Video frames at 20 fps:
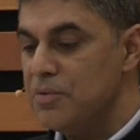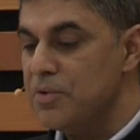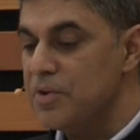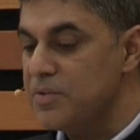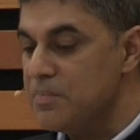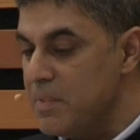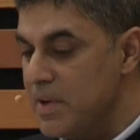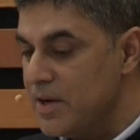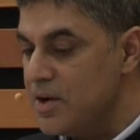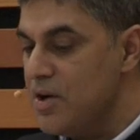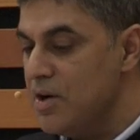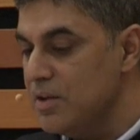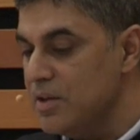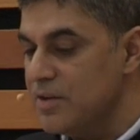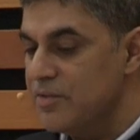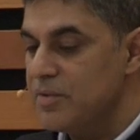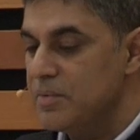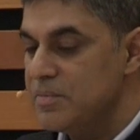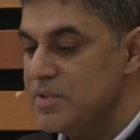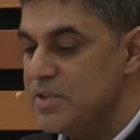with my
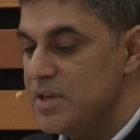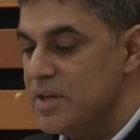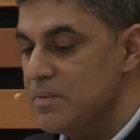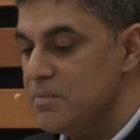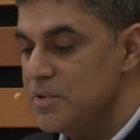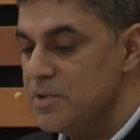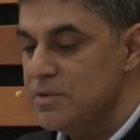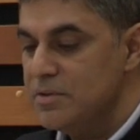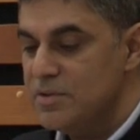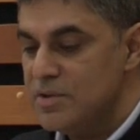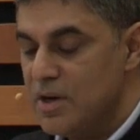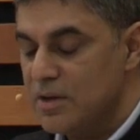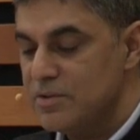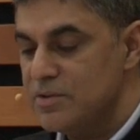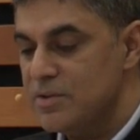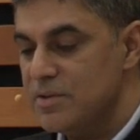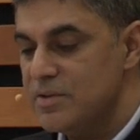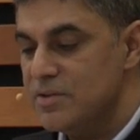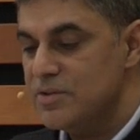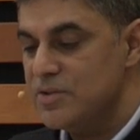colleague from TMU,
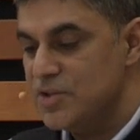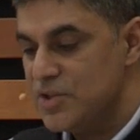Dr.